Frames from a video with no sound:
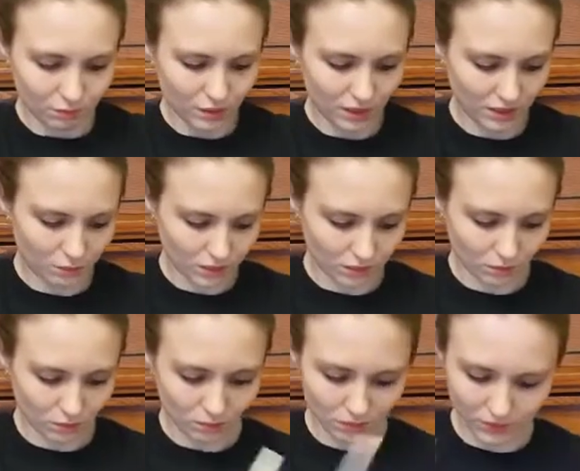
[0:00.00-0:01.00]
Being a Muggle
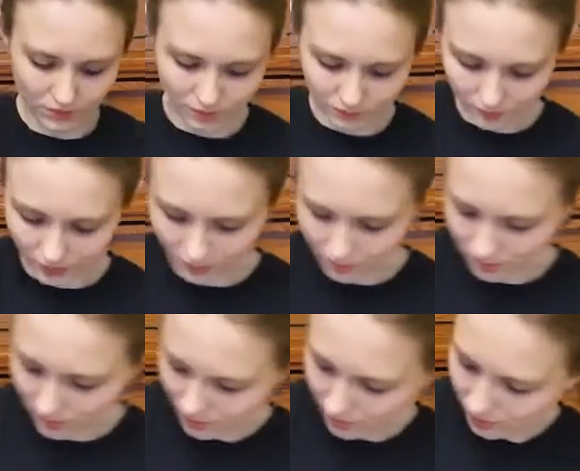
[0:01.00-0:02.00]
wouldn't be very fun
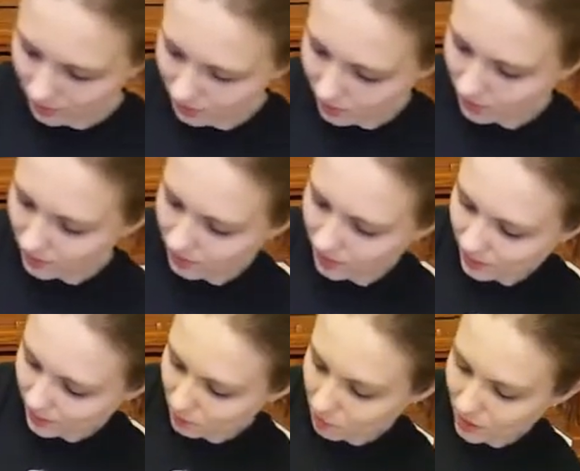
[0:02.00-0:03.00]
in
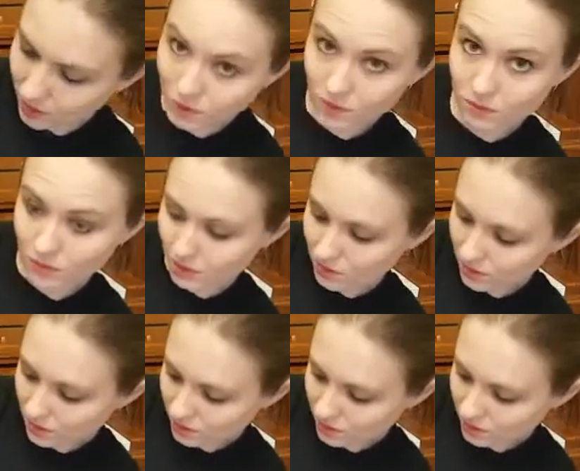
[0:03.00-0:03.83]
Harry Potter universe.